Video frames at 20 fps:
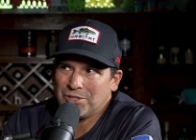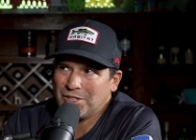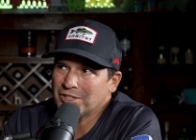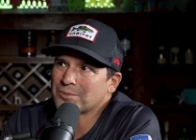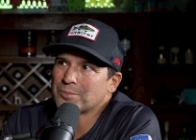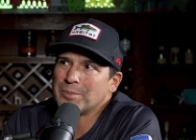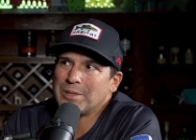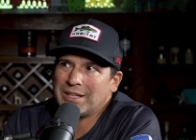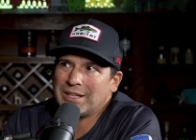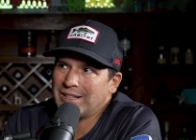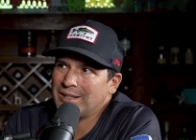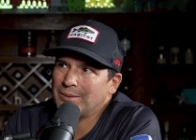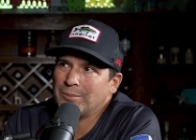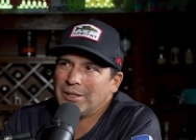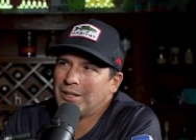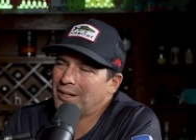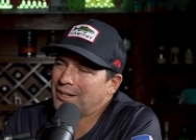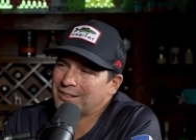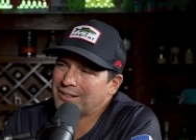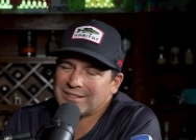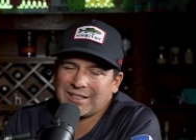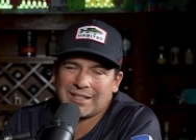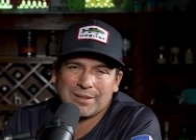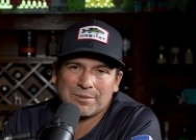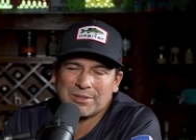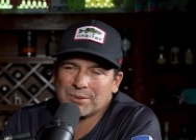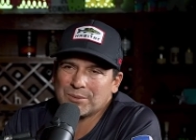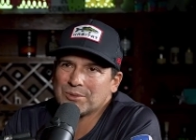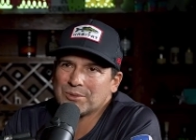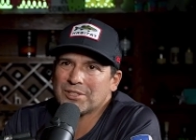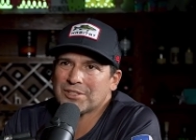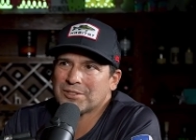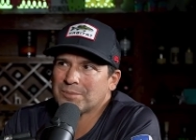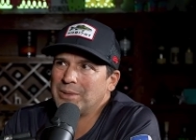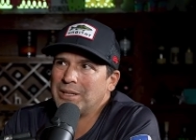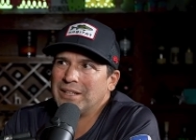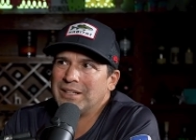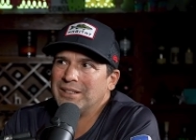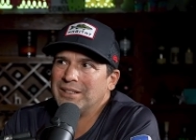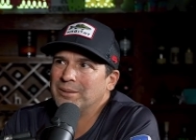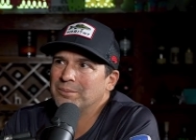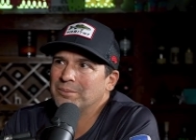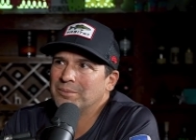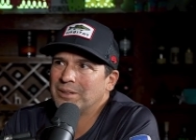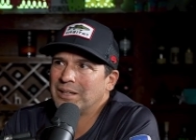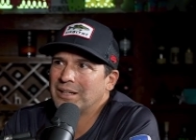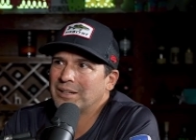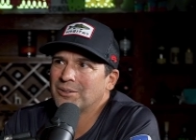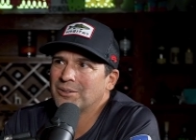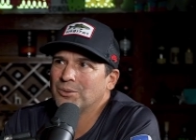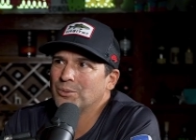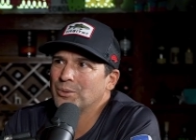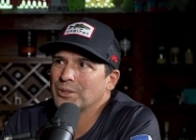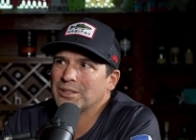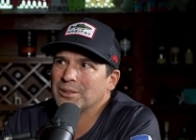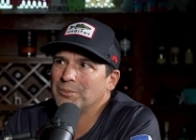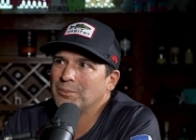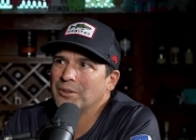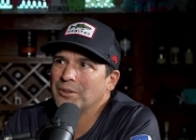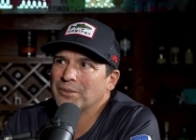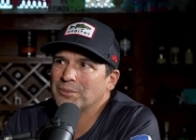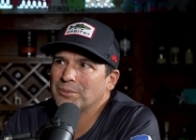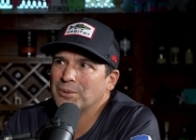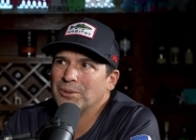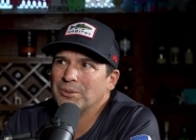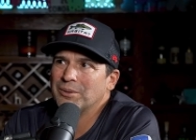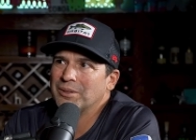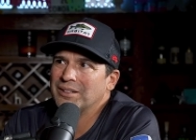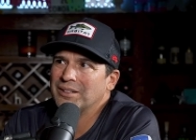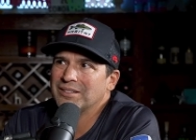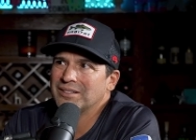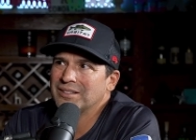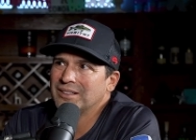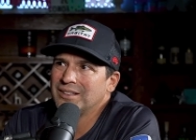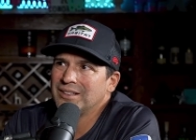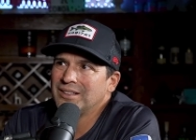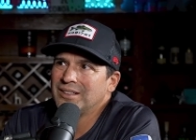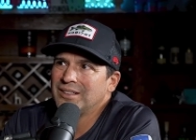was just me and him. A lot of times it was just me and him. I'd go with him on the road, and